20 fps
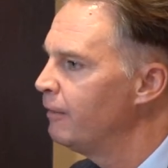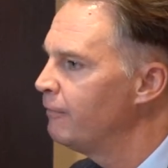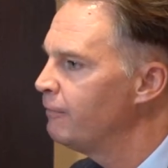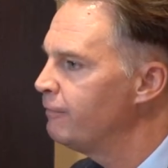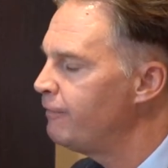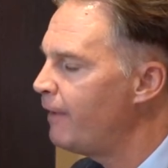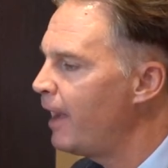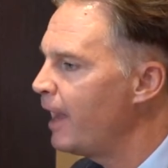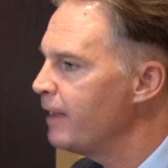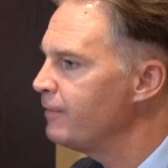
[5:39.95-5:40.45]

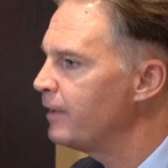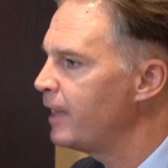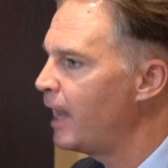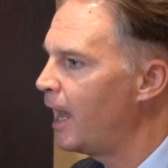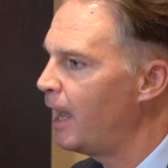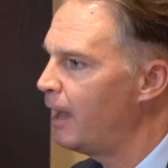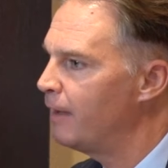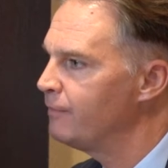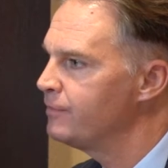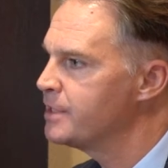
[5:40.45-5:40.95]

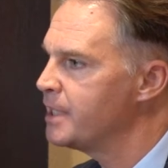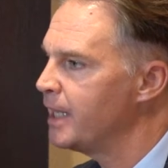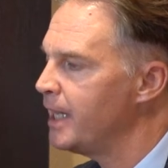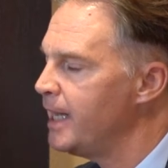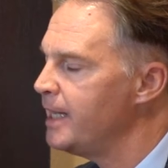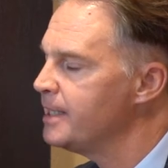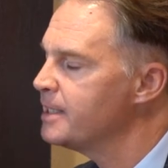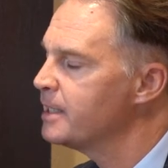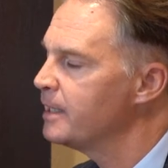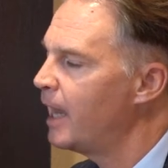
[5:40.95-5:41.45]
5.5 to
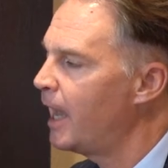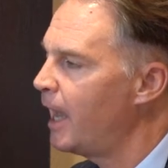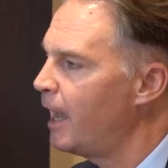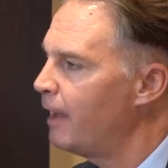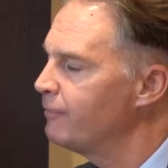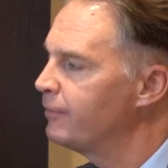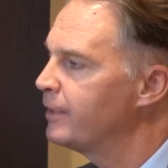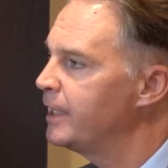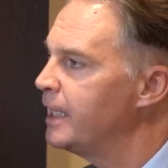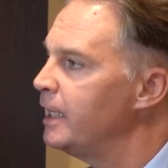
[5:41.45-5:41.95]

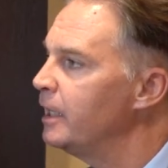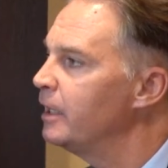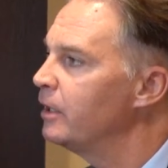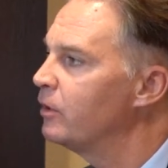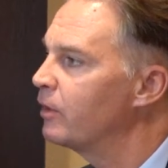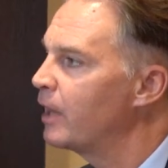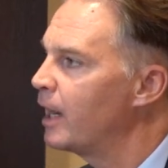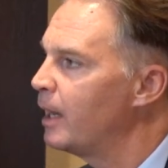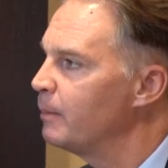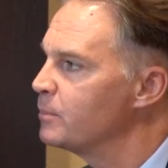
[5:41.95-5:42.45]
8.5
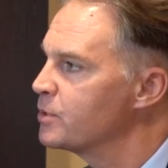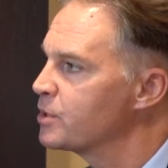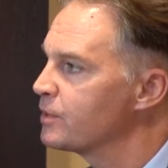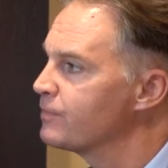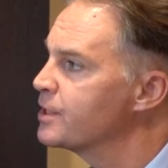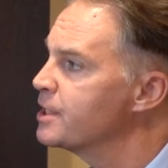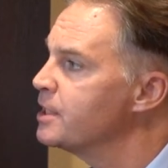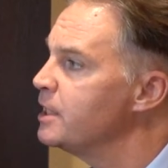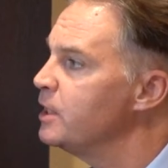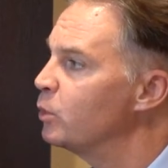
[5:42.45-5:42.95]
kilograms
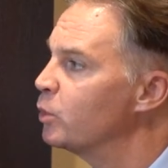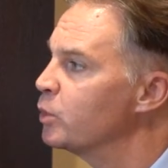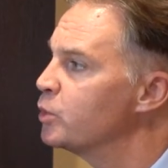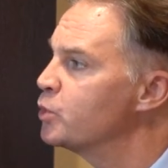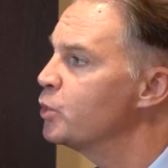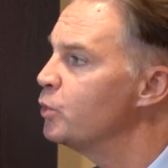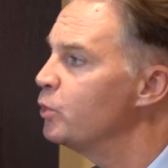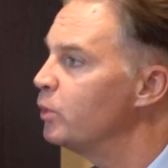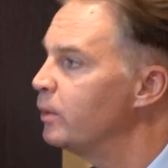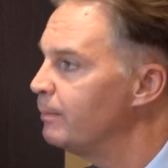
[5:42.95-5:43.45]
of
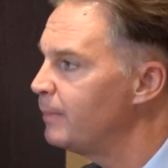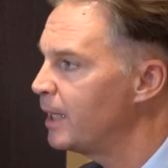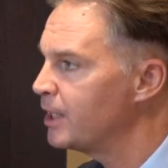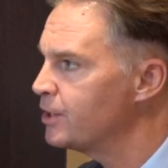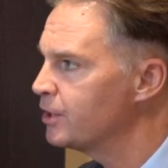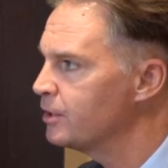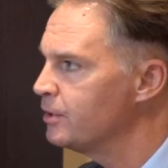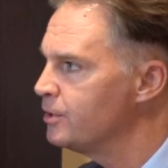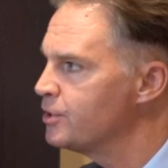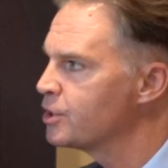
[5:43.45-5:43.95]
CO2
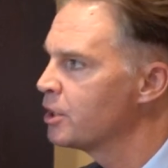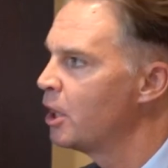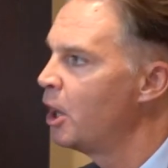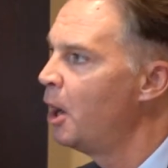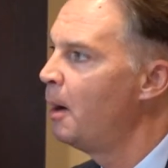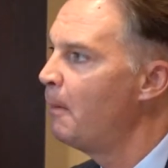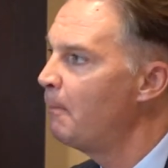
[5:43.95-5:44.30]
emissions